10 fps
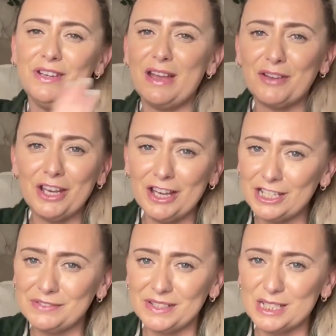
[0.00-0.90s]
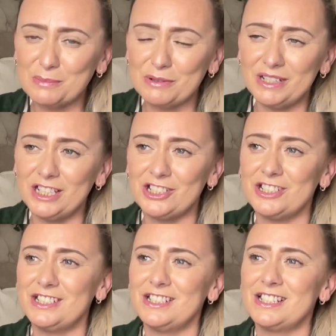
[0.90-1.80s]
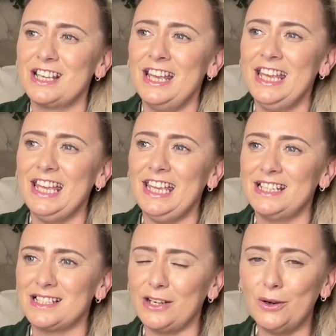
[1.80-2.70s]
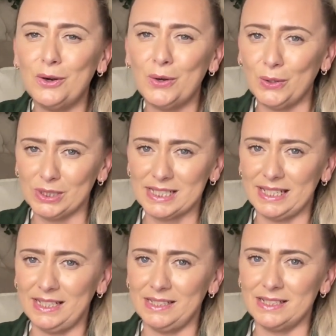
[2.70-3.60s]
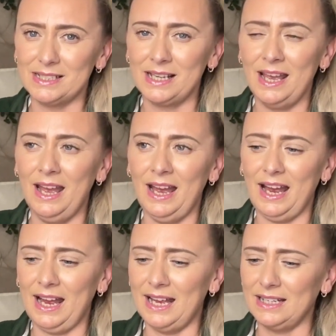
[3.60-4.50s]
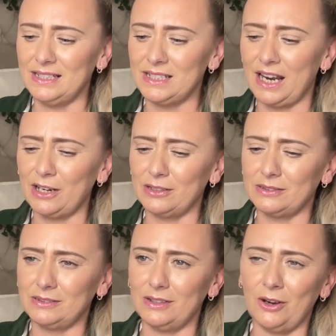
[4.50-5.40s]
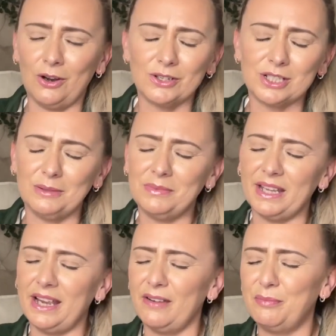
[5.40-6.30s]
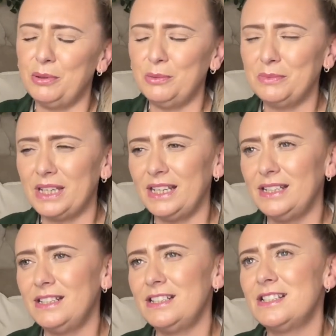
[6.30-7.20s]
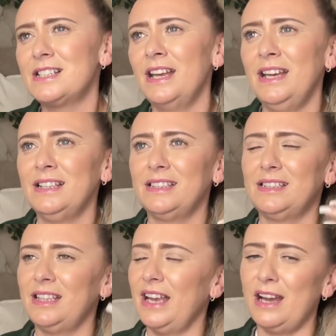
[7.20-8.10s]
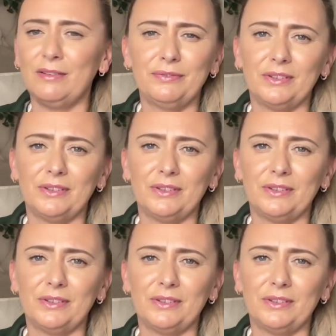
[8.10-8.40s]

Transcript: never heard of Inspirations, it's like a wholesaler's. And at autumn, they have pumpkins. They have